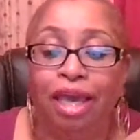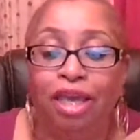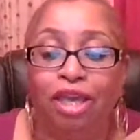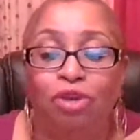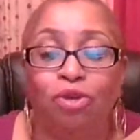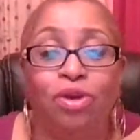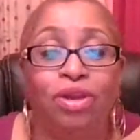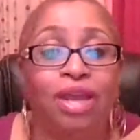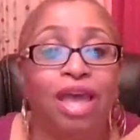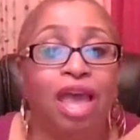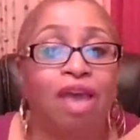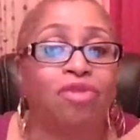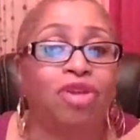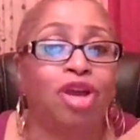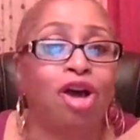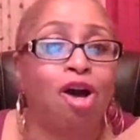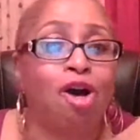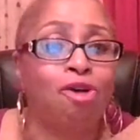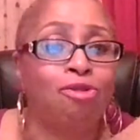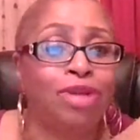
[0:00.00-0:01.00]
You can have
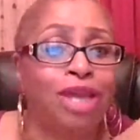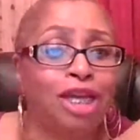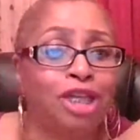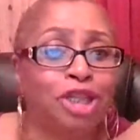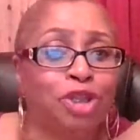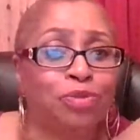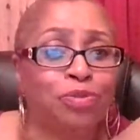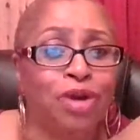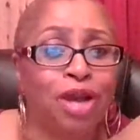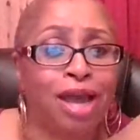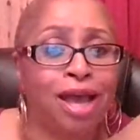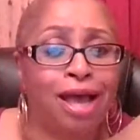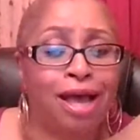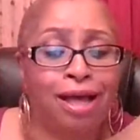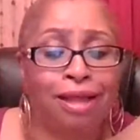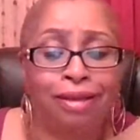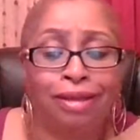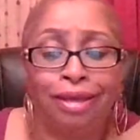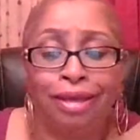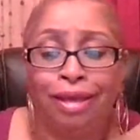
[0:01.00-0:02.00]
it au
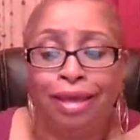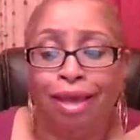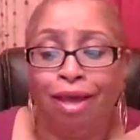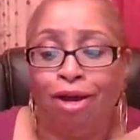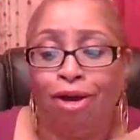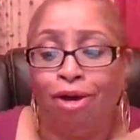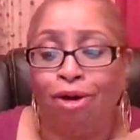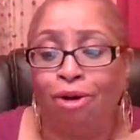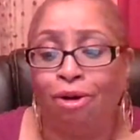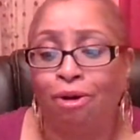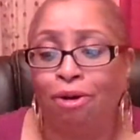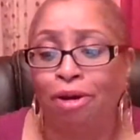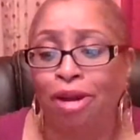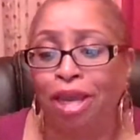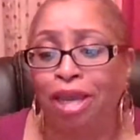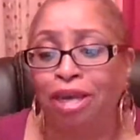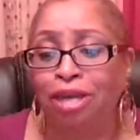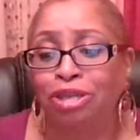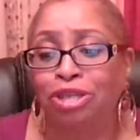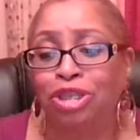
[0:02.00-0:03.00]
naturel or
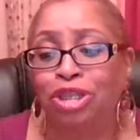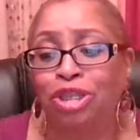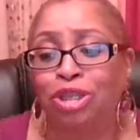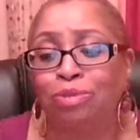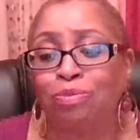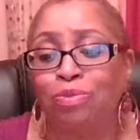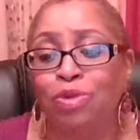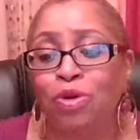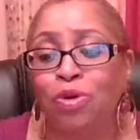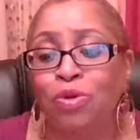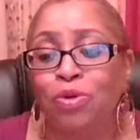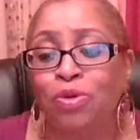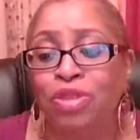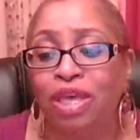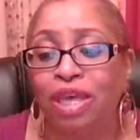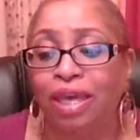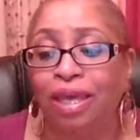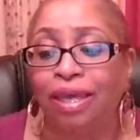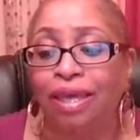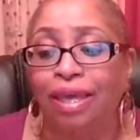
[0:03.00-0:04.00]
in a
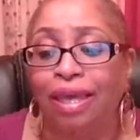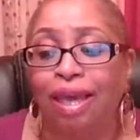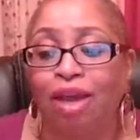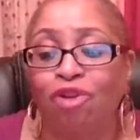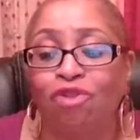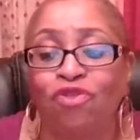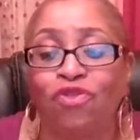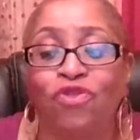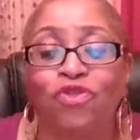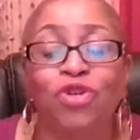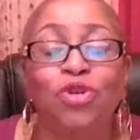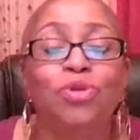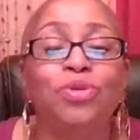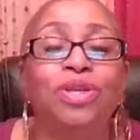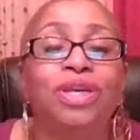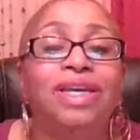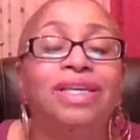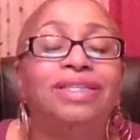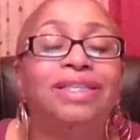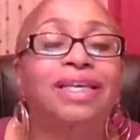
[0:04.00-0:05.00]
smoothie. Fruit
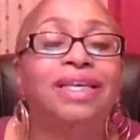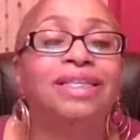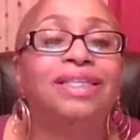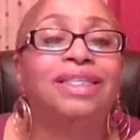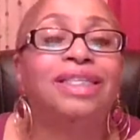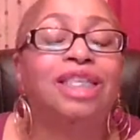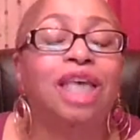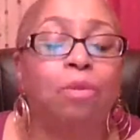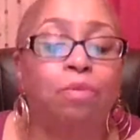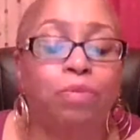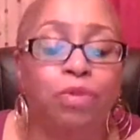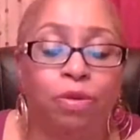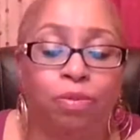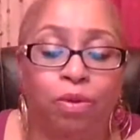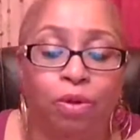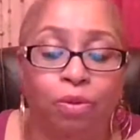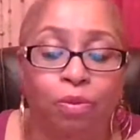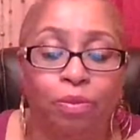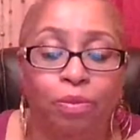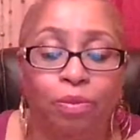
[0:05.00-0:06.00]
is
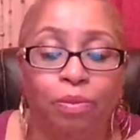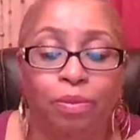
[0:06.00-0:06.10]
acceptable.